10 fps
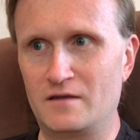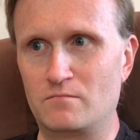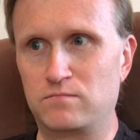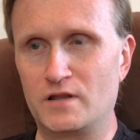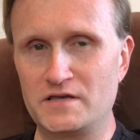and
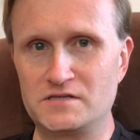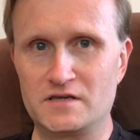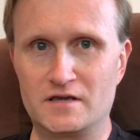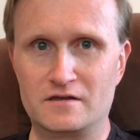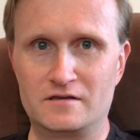
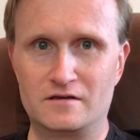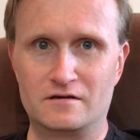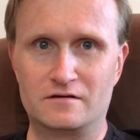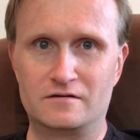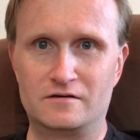placing it,
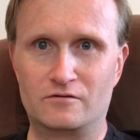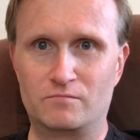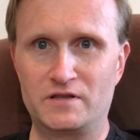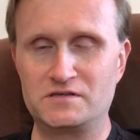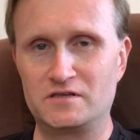you know,
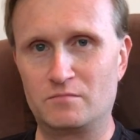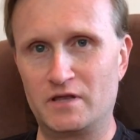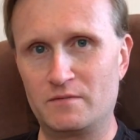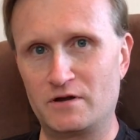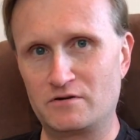placing the
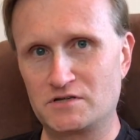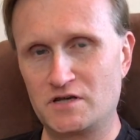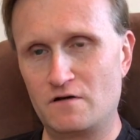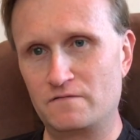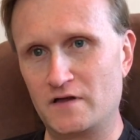blame on
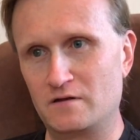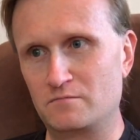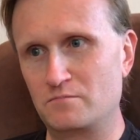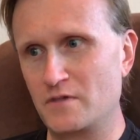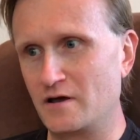yourself
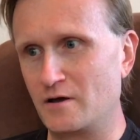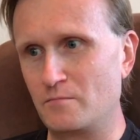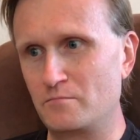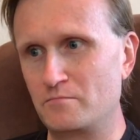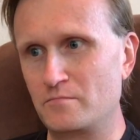and um,